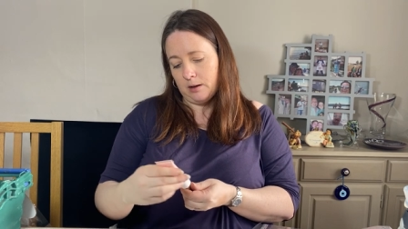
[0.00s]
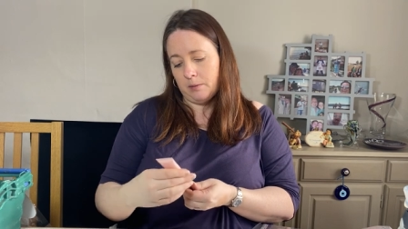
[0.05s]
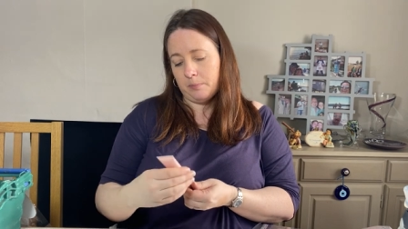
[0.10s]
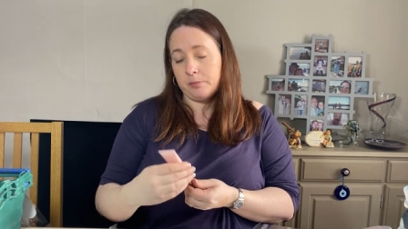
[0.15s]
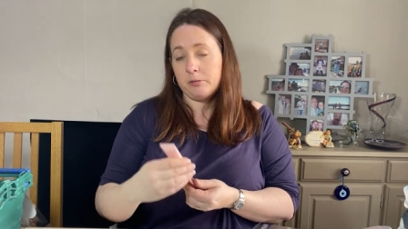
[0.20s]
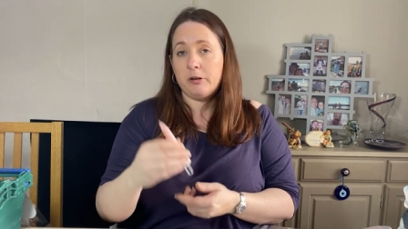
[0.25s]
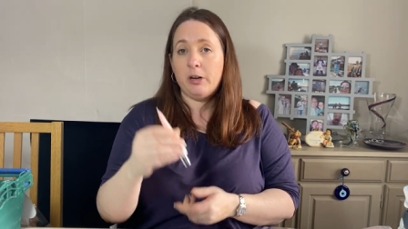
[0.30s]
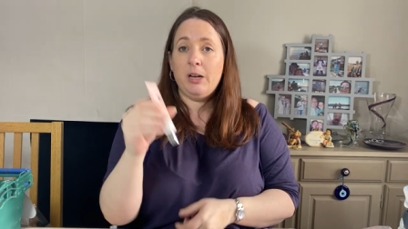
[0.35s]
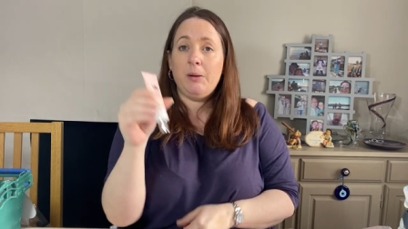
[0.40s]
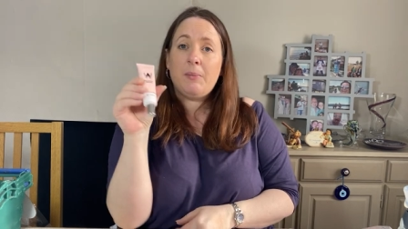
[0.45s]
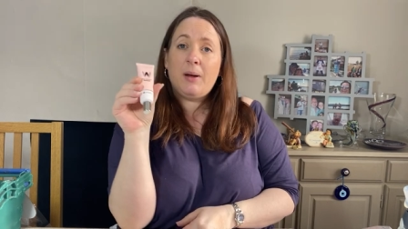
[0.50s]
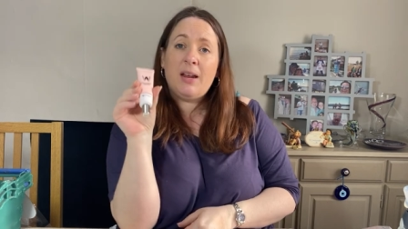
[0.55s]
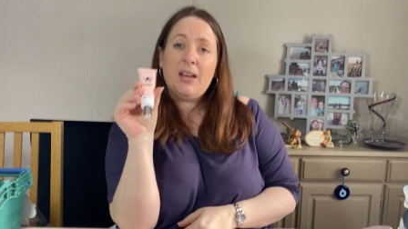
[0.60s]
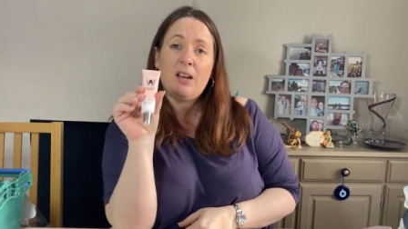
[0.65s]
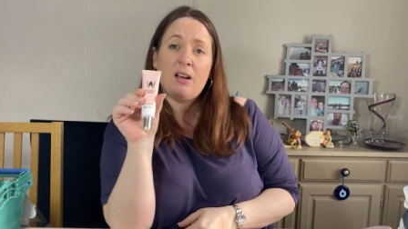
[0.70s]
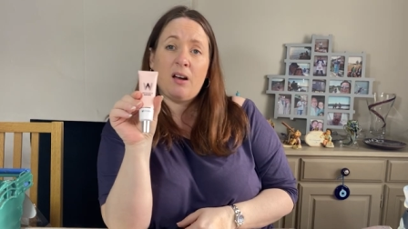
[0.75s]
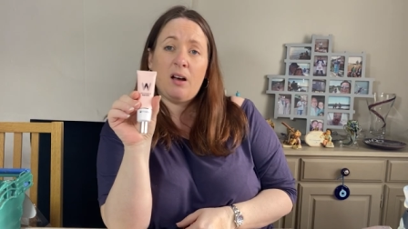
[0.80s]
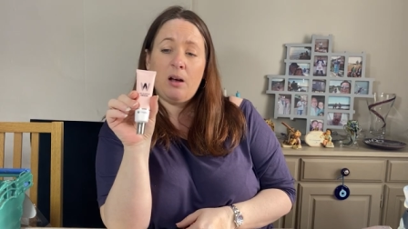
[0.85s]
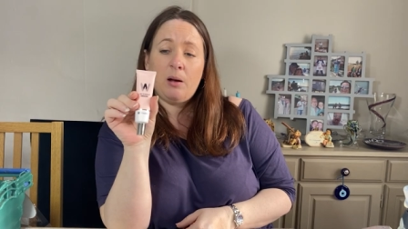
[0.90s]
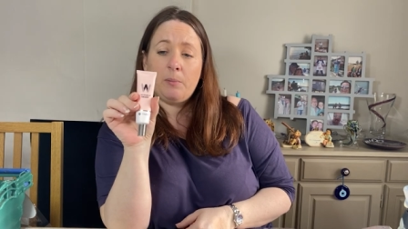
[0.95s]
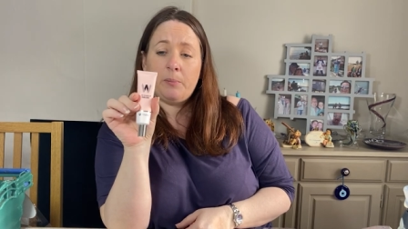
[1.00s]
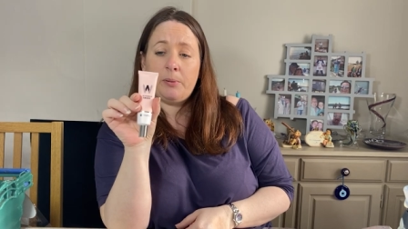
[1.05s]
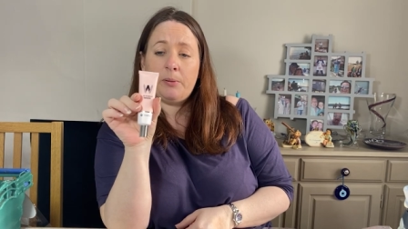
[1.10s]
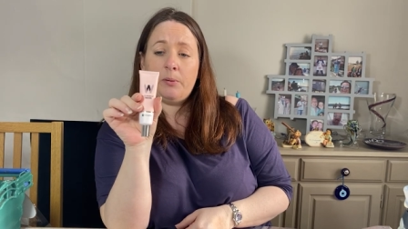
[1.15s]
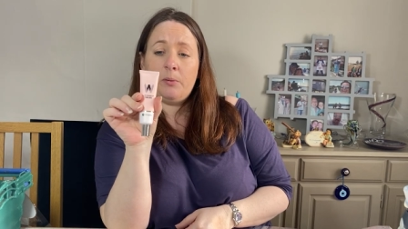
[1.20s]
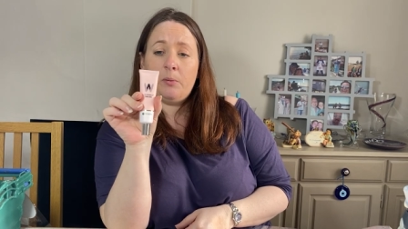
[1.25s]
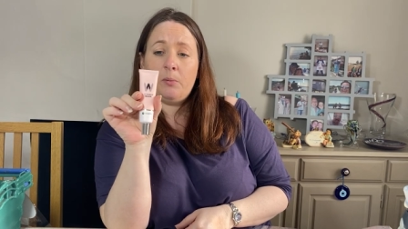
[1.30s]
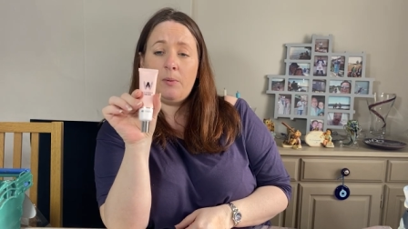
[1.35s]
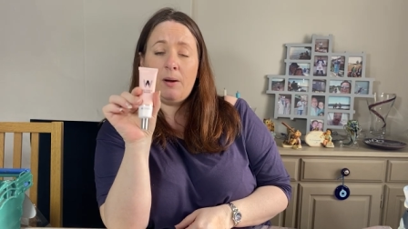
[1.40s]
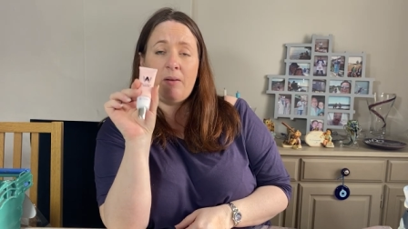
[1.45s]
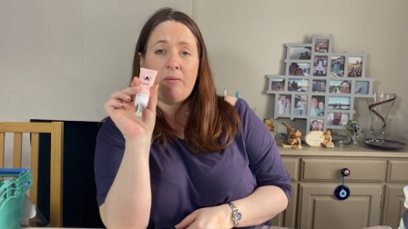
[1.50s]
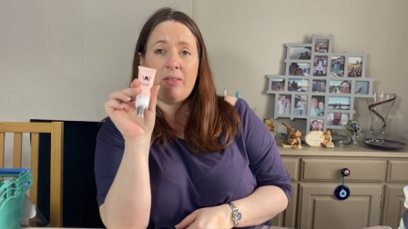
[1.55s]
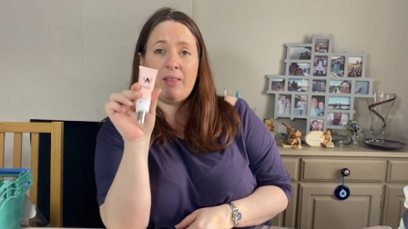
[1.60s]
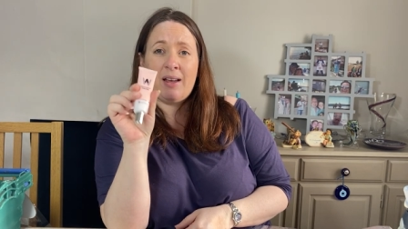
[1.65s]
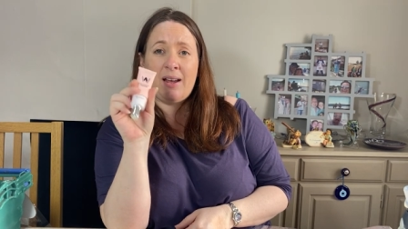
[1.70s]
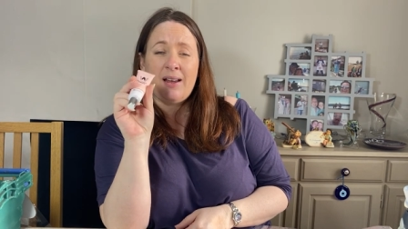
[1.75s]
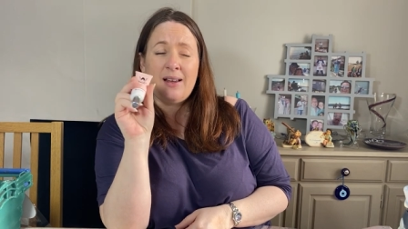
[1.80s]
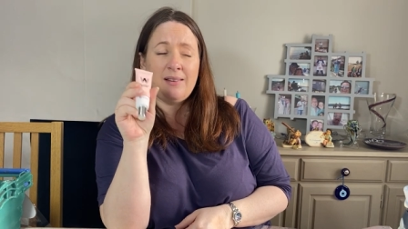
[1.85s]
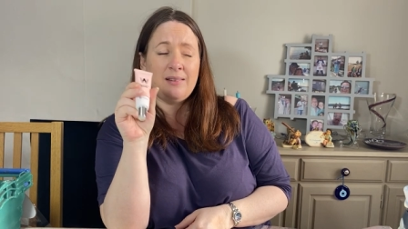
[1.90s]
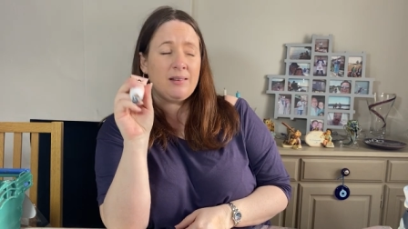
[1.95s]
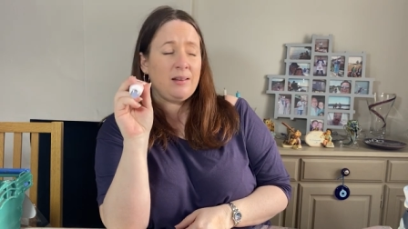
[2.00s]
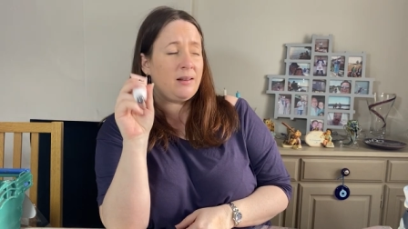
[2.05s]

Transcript: a pre-makeup, whatever that is,